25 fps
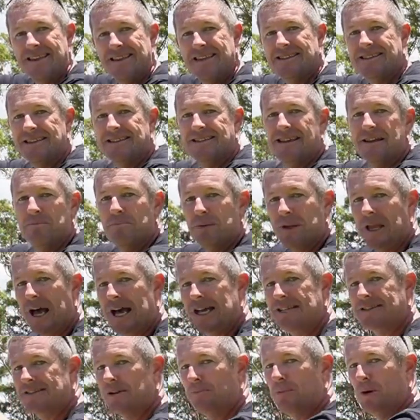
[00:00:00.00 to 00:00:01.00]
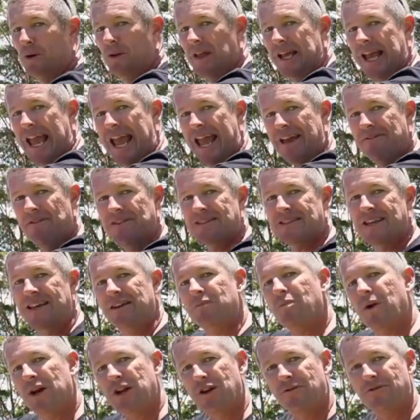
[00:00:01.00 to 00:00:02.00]
This is in place to pull the canvas
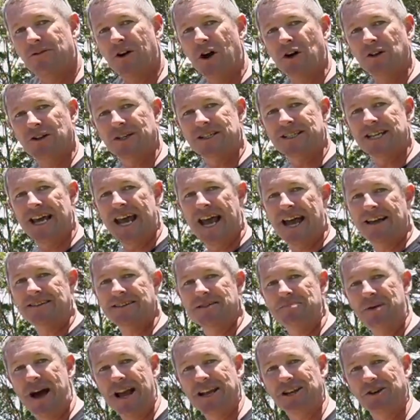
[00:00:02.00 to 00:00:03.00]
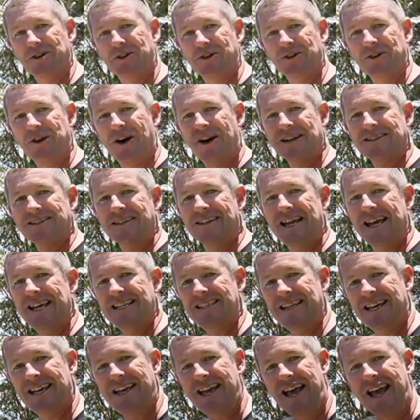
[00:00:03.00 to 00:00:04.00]
in when you fold it down to make it all nice and
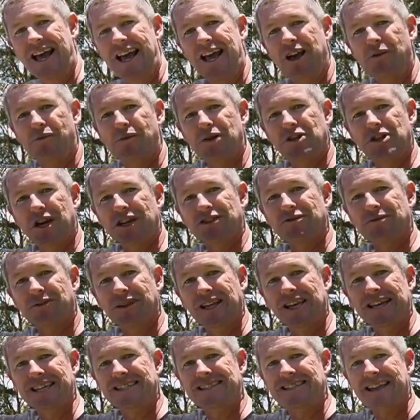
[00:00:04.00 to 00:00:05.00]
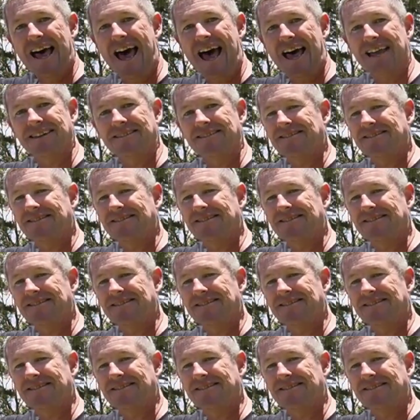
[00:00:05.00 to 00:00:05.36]
easy. We just release that,